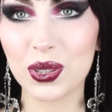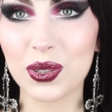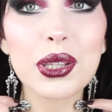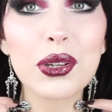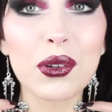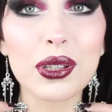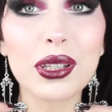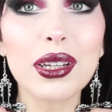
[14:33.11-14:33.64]

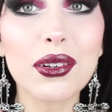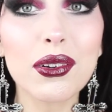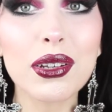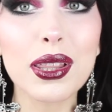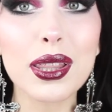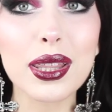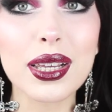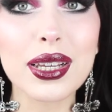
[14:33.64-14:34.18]
The only
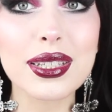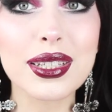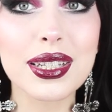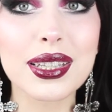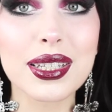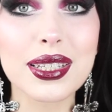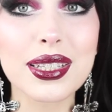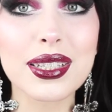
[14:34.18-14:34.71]
annoying thing is
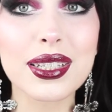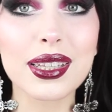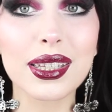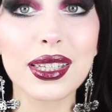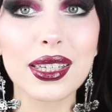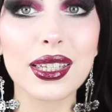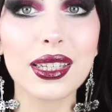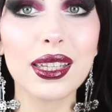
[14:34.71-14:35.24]
that this is
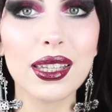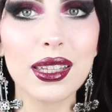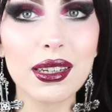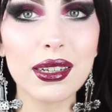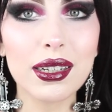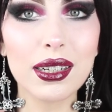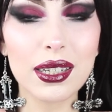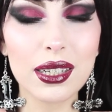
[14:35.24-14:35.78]
clicking
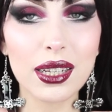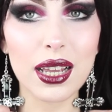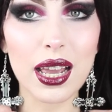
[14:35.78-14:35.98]
here,